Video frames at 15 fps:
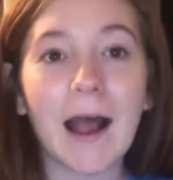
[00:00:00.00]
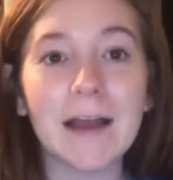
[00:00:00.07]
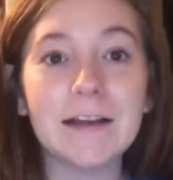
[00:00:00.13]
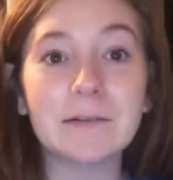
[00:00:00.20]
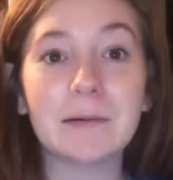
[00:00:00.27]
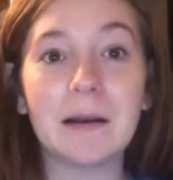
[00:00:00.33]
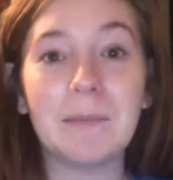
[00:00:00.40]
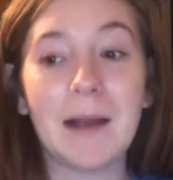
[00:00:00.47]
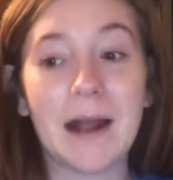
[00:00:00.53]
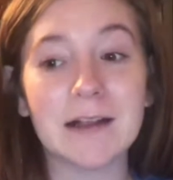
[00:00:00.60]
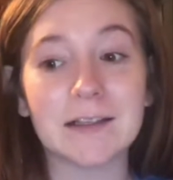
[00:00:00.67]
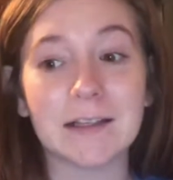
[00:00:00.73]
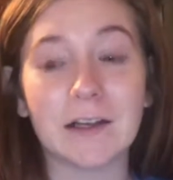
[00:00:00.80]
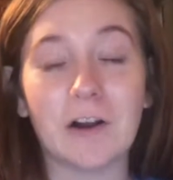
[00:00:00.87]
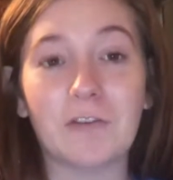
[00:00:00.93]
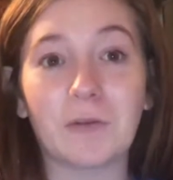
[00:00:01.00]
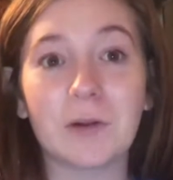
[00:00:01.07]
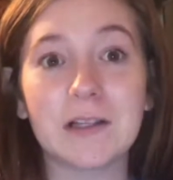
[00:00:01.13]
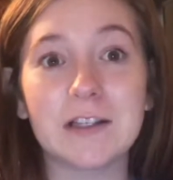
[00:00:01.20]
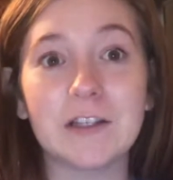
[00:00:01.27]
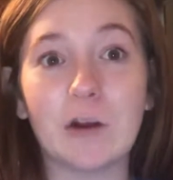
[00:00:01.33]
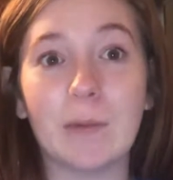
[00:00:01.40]
I just want to pass and get over
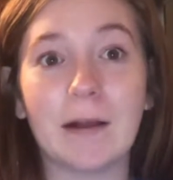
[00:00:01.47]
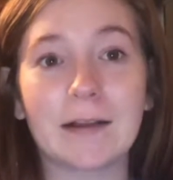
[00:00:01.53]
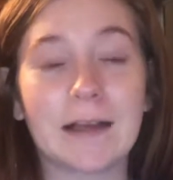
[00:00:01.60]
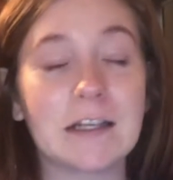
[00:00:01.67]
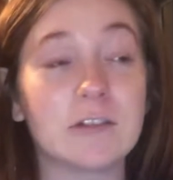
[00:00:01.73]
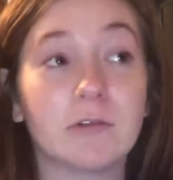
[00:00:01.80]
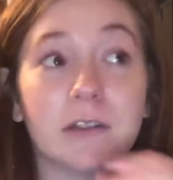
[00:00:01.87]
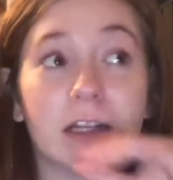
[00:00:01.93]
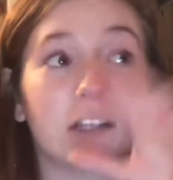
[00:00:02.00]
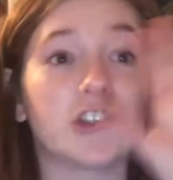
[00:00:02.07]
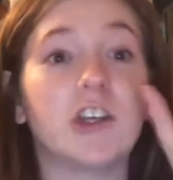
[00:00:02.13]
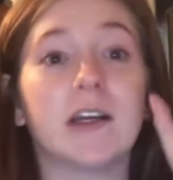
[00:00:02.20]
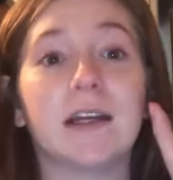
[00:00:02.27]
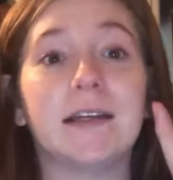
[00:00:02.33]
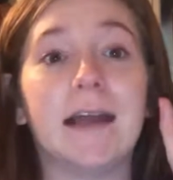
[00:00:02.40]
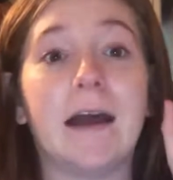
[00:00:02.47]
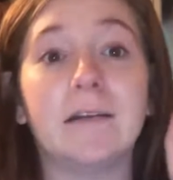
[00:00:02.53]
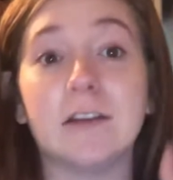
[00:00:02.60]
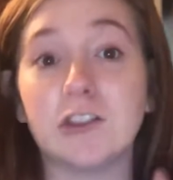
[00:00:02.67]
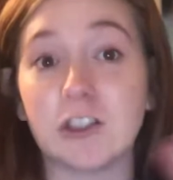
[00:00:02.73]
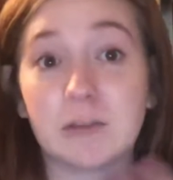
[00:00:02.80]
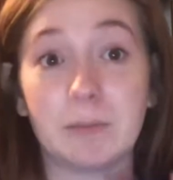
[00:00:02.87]
it so bad. Like, I just want to like chug it
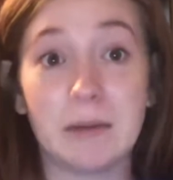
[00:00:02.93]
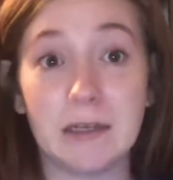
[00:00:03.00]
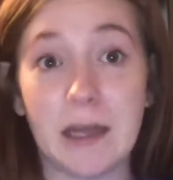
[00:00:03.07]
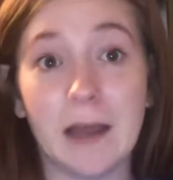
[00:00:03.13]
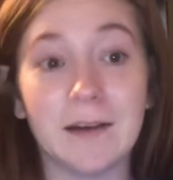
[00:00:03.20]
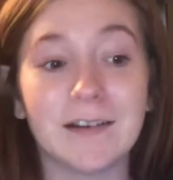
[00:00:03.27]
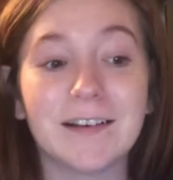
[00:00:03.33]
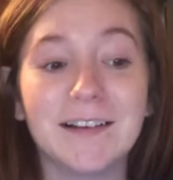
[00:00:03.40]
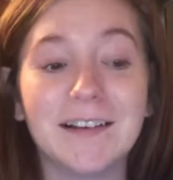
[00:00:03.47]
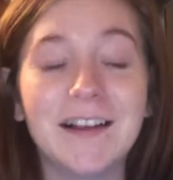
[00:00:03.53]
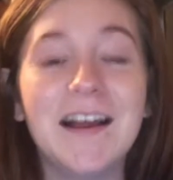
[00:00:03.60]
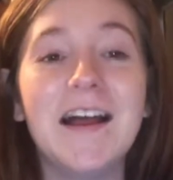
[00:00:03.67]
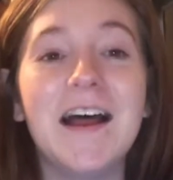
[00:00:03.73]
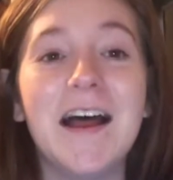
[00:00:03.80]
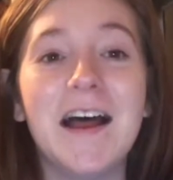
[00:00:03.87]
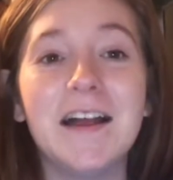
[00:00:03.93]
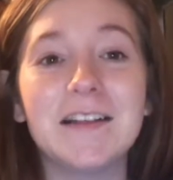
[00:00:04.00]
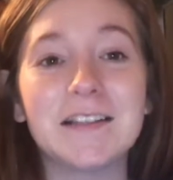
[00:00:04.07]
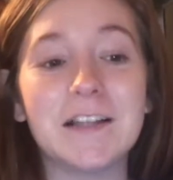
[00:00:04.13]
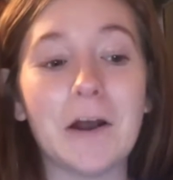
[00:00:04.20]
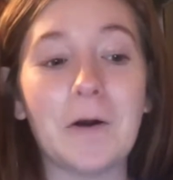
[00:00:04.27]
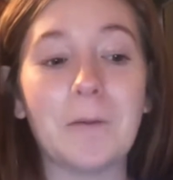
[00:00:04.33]
down and just be done.
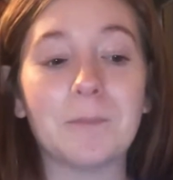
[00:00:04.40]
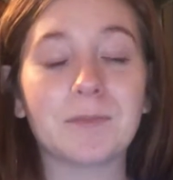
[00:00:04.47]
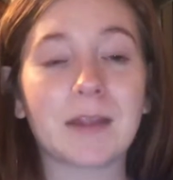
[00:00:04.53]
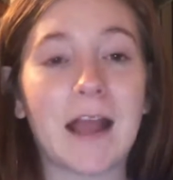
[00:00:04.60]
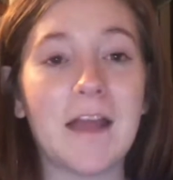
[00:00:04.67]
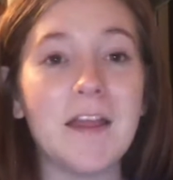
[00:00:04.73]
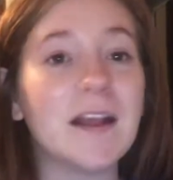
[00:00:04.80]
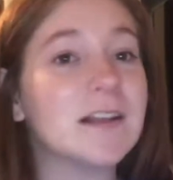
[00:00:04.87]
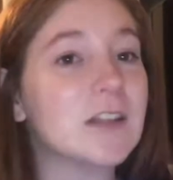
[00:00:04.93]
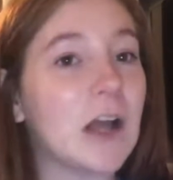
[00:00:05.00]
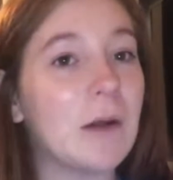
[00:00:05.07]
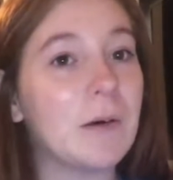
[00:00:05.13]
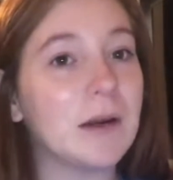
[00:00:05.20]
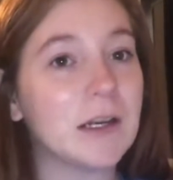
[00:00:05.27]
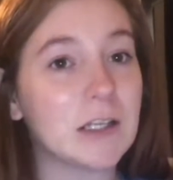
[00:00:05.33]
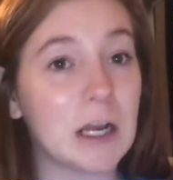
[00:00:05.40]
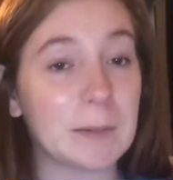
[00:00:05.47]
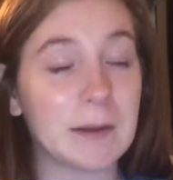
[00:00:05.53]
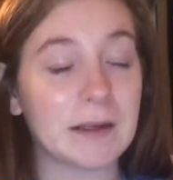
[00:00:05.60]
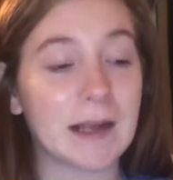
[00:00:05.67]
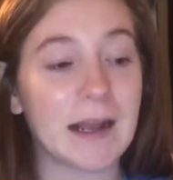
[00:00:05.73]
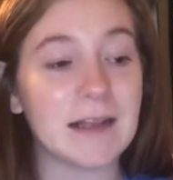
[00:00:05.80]
So I think that's all I want to talk
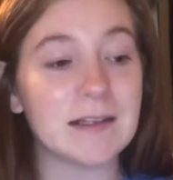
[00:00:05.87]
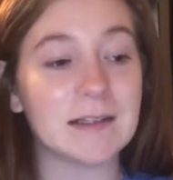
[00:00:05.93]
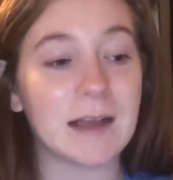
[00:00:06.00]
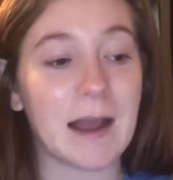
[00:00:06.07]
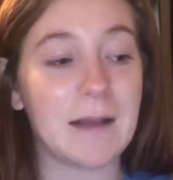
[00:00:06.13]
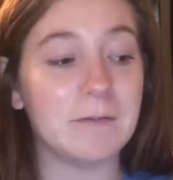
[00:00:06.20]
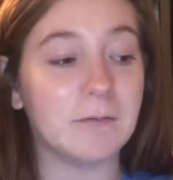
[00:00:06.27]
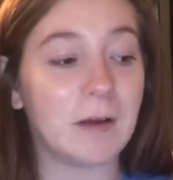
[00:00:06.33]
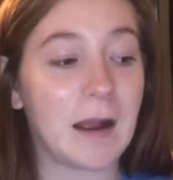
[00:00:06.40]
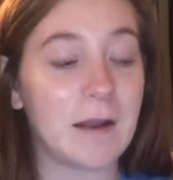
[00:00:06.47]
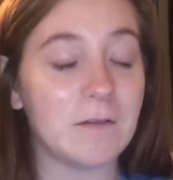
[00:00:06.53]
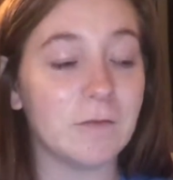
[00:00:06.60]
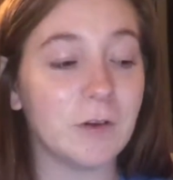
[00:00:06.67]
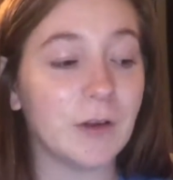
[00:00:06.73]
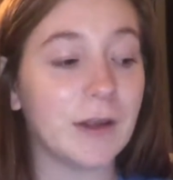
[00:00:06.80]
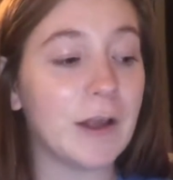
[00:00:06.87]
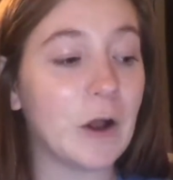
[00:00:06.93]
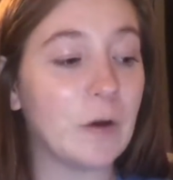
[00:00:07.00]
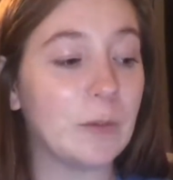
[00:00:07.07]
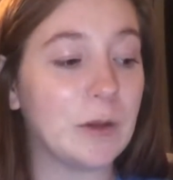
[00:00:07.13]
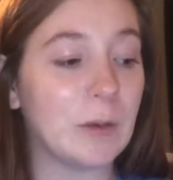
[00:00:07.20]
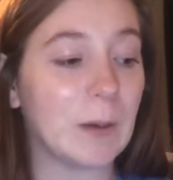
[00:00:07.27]
about, guys. I really
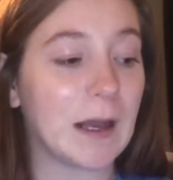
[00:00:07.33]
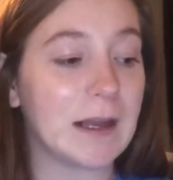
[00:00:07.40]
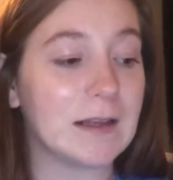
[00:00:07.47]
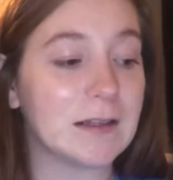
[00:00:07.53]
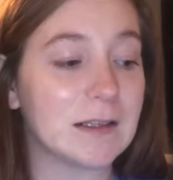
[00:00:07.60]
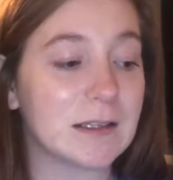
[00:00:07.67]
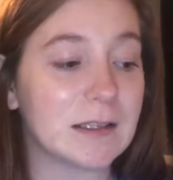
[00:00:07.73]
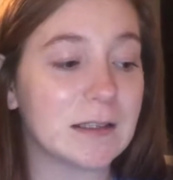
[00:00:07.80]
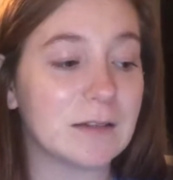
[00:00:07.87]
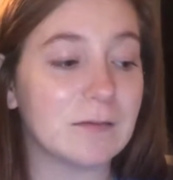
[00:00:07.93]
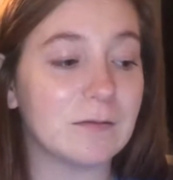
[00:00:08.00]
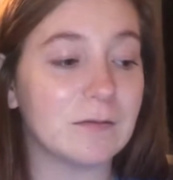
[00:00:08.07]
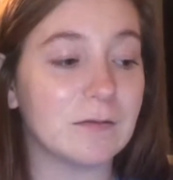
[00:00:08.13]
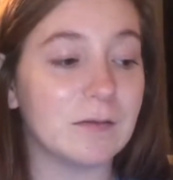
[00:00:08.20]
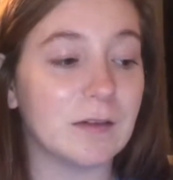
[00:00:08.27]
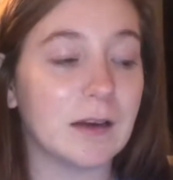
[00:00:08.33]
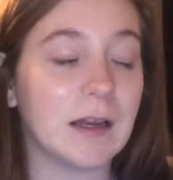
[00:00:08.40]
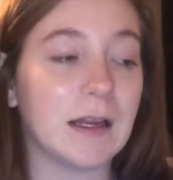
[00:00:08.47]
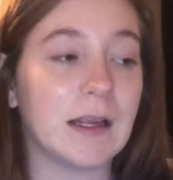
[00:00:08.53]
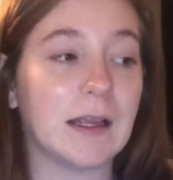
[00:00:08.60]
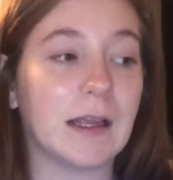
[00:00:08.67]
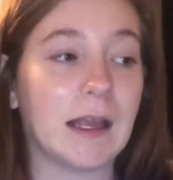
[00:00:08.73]
hope you guys
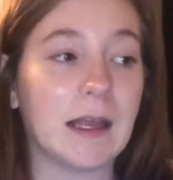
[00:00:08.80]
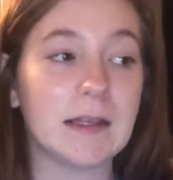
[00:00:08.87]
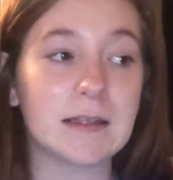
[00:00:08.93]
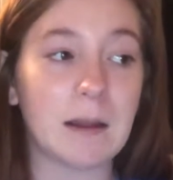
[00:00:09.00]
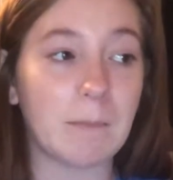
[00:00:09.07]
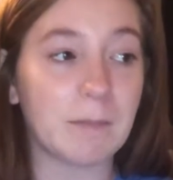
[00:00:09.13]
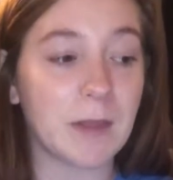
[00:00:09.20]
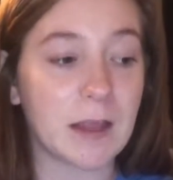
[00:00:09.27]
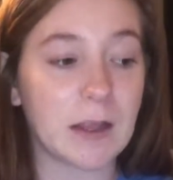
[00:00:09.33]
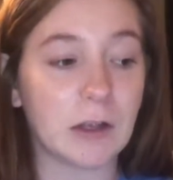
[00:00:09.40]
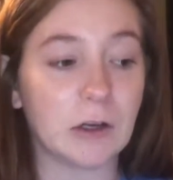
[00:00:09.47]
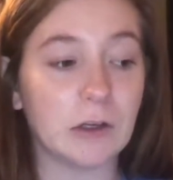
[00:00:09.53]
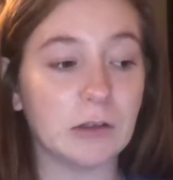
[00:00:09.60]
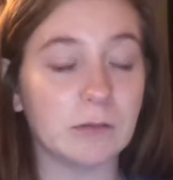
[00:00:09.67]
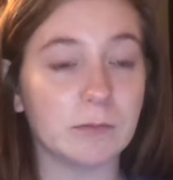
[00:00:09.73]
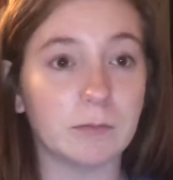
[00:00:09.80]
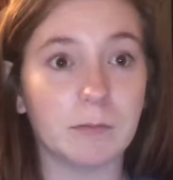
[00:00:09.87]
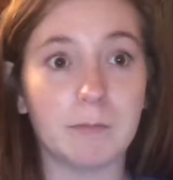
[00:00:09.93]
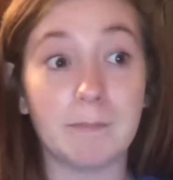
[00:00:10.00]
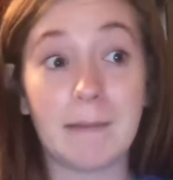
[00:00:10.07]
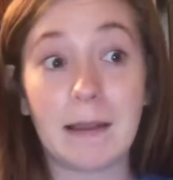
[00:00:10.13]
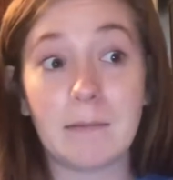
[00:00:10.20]
get something, or
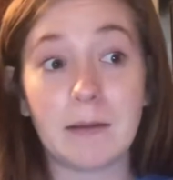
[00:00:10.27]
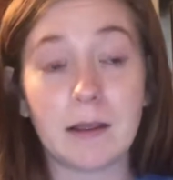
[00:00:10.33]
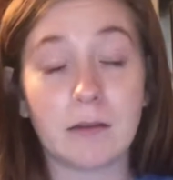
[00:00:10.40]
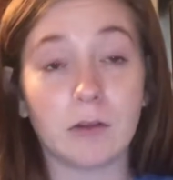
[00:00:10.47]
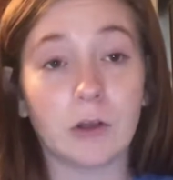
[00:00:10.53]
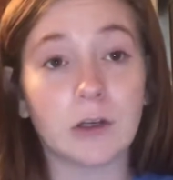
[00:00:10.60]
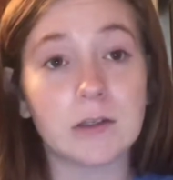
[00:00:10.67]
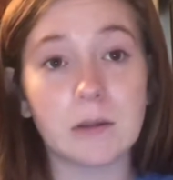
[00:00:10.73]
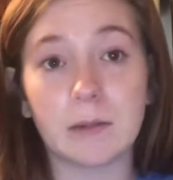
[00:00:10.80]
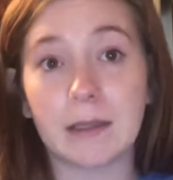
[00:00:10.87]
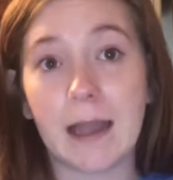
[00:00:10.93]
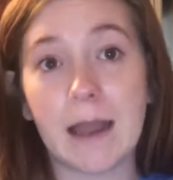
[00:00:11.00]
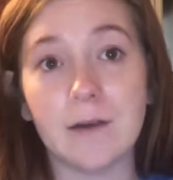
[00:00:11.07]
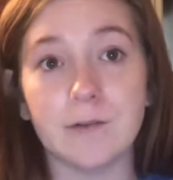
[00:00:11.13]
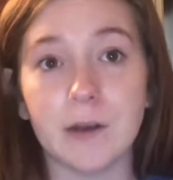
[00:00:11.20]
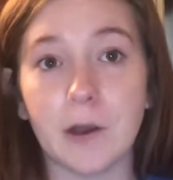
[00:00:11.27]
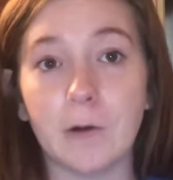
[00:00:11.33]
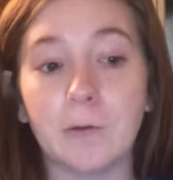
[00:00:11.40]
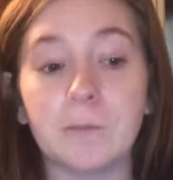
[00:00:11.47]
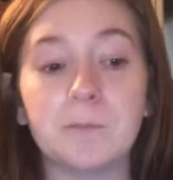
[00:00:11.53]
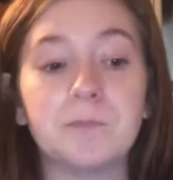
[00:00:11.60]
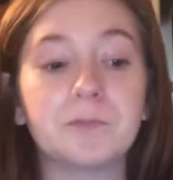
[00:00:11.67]
maybe you learn something. I don't
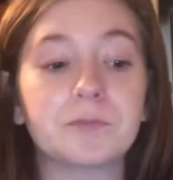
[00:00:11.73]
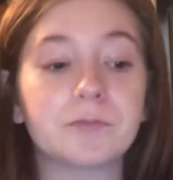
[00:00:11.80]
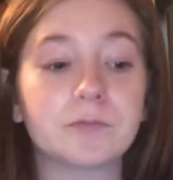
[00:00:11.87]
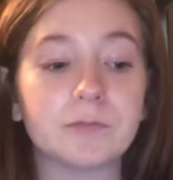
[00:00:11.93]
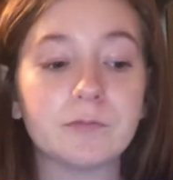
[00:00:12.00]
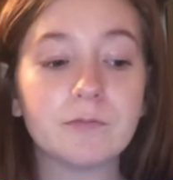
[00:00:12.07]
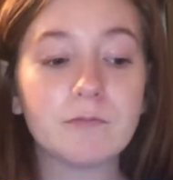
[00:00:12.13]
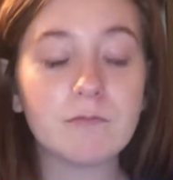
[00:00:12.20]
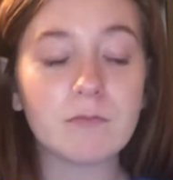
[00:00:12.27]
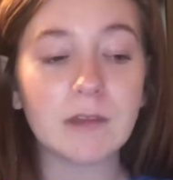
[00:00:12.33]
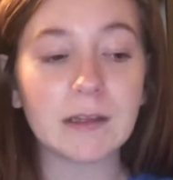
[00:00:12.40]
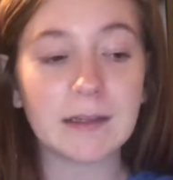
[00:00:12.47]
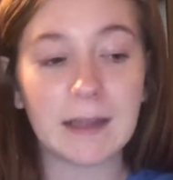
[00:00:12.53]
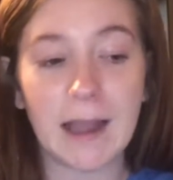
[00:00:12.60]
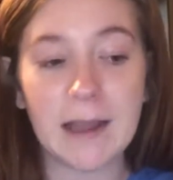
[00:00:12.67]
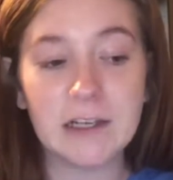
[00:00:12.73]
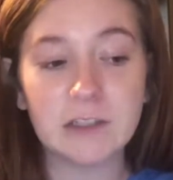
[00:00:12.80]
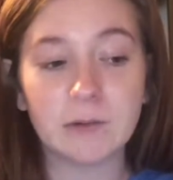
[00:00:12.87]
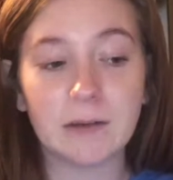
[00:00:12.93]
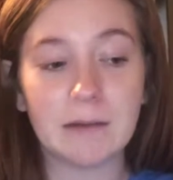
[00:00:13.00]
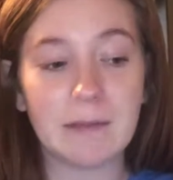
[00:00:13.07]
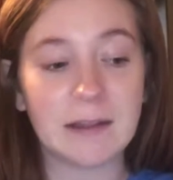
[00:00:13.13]
know. I just
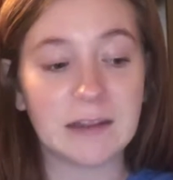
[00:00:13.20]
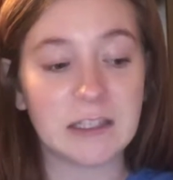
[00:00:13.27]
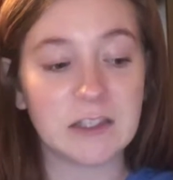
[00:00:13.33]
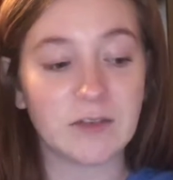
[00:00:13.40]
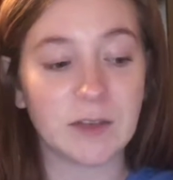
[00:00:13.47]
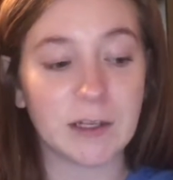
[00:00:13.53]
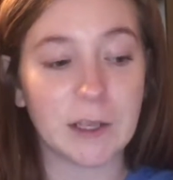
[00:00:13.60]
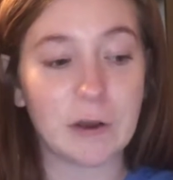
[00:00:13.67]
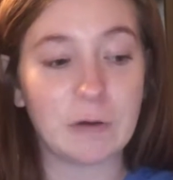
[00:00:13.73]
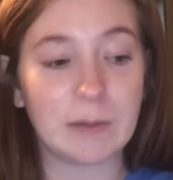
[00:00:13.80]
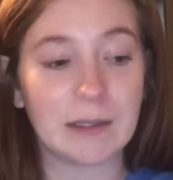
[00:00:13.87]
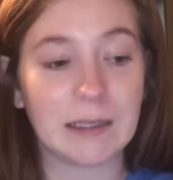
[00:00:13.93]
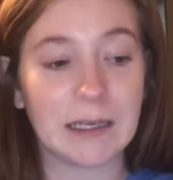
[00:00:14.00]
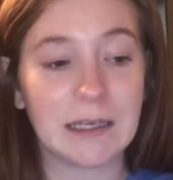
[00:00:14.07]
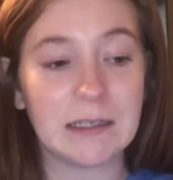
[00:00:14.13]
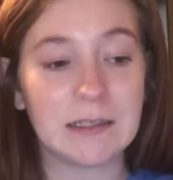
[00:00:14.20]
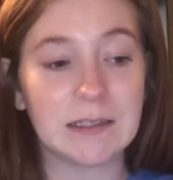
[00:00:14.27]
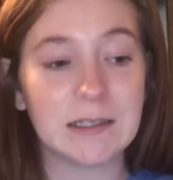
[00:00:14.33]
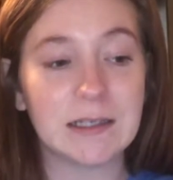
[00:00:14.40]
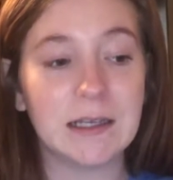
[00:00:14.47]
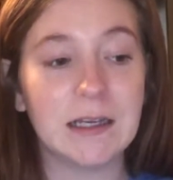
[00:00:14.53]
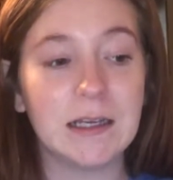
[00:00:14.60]
want to make this video
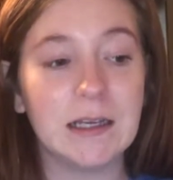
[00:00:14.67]
because